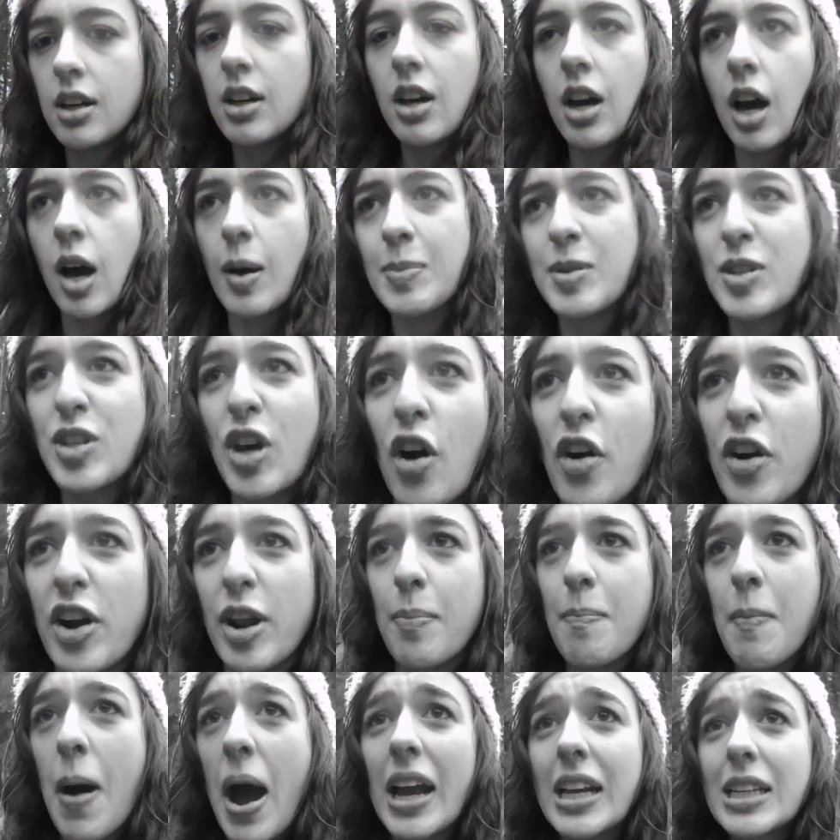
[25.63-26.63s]
I'm sorry to
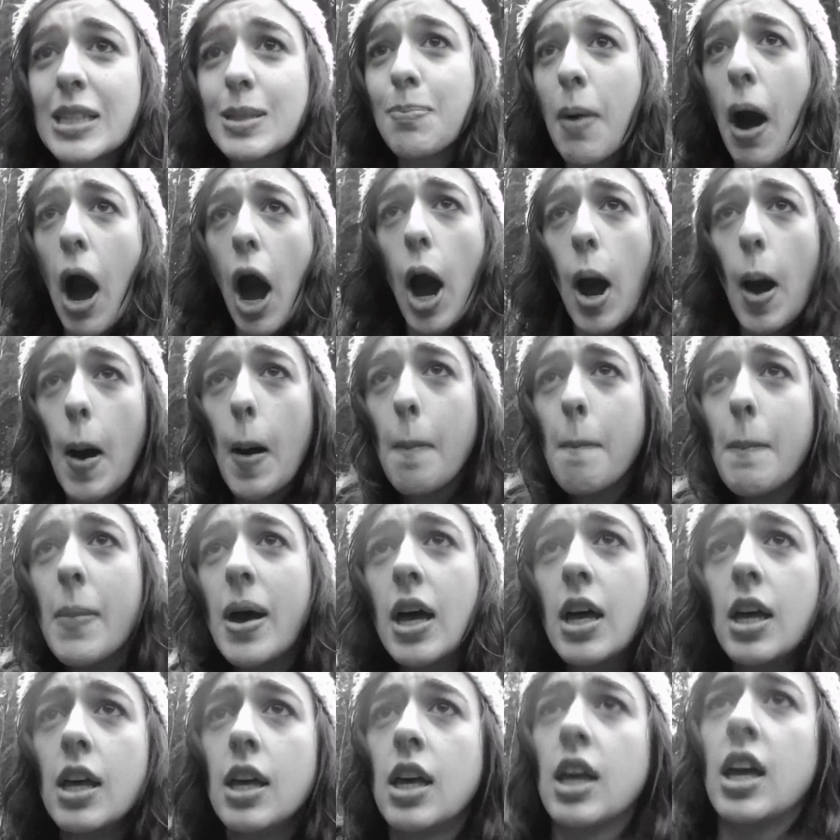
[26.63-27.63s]
Mike's mum, and
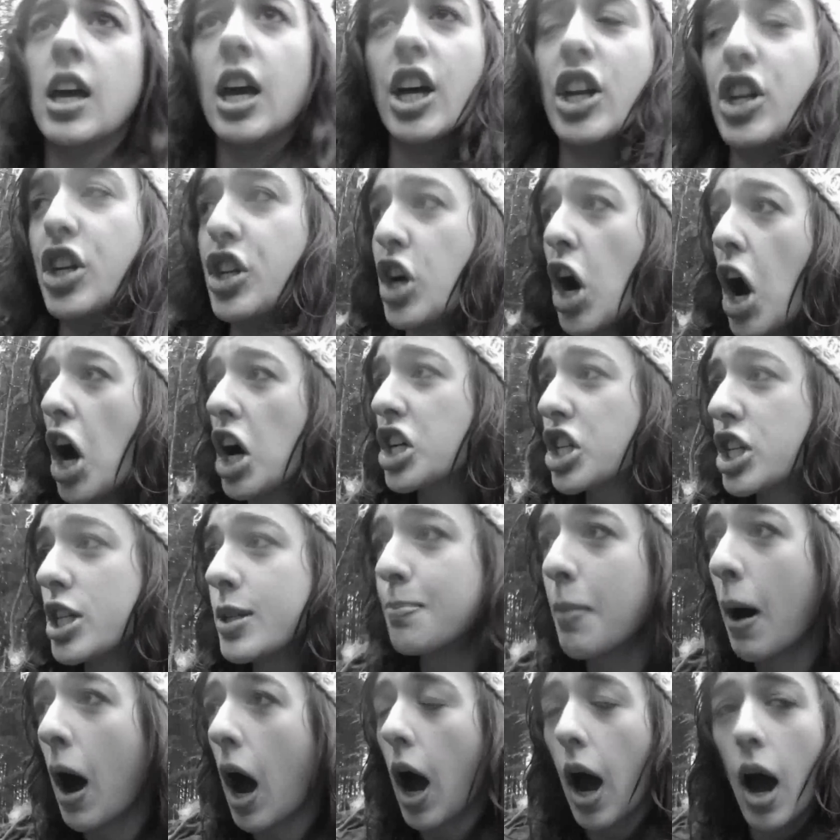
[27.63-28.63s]
Josh's
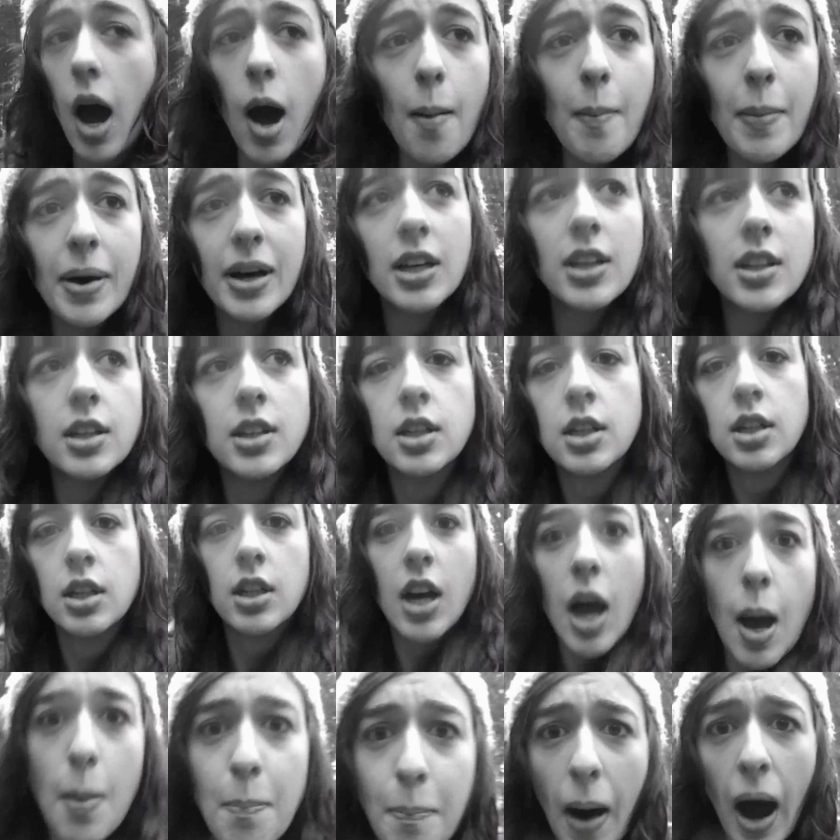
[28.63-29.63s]
mum,
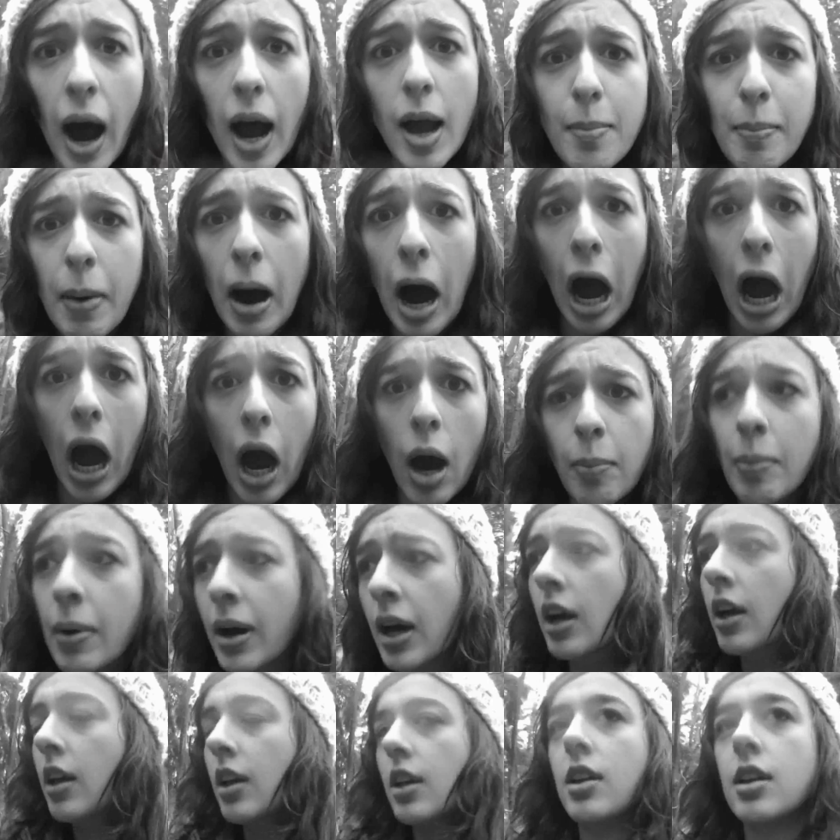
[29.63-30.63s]
and my mum,
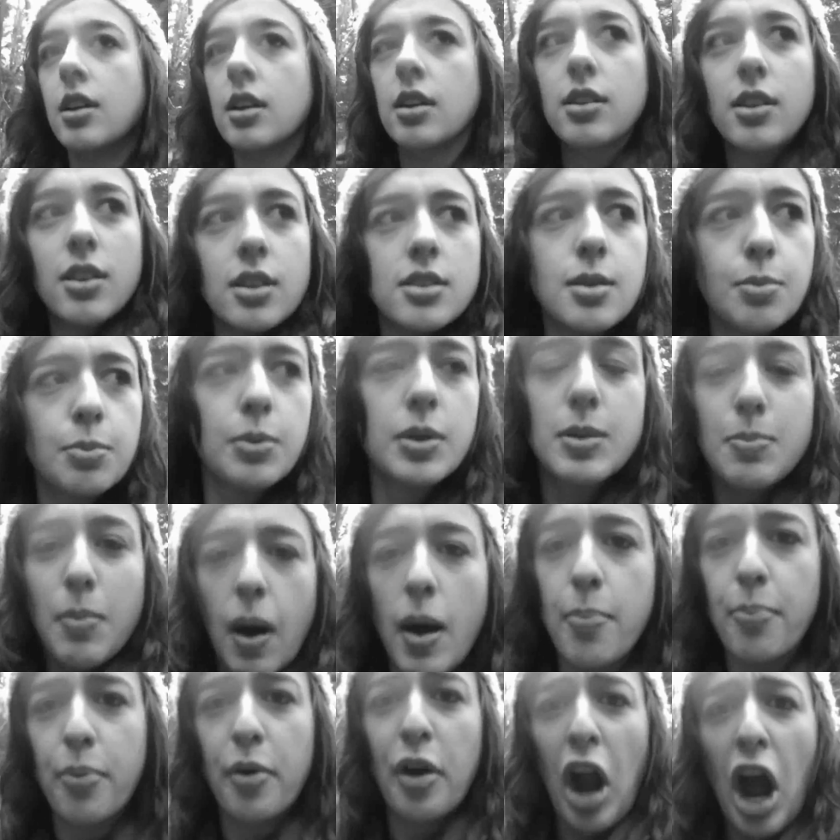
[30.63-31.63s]
because it was my
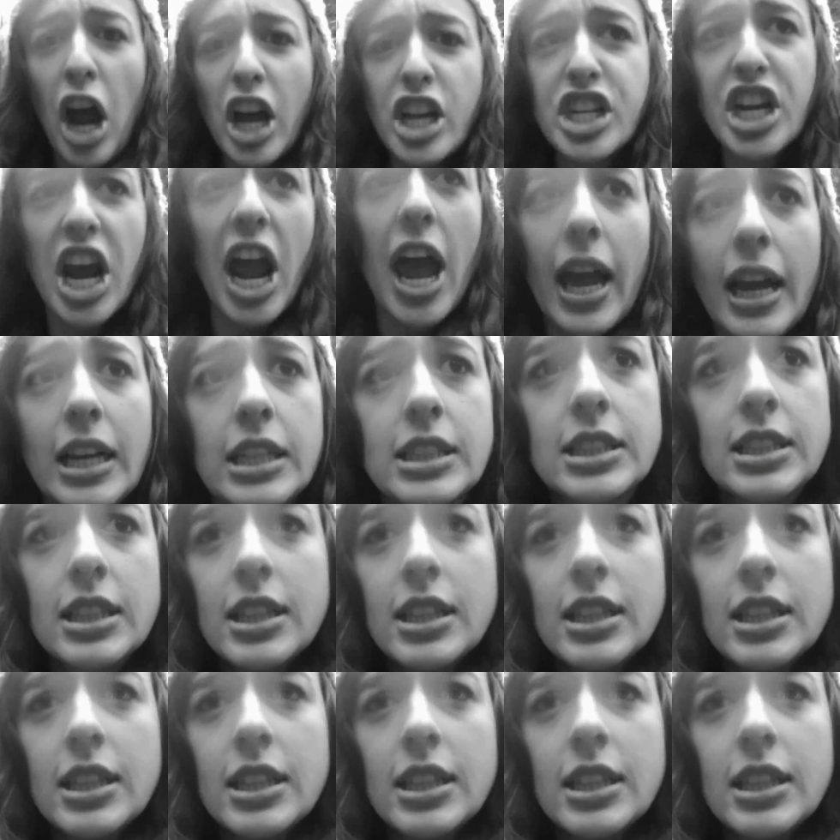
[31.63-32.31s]
project.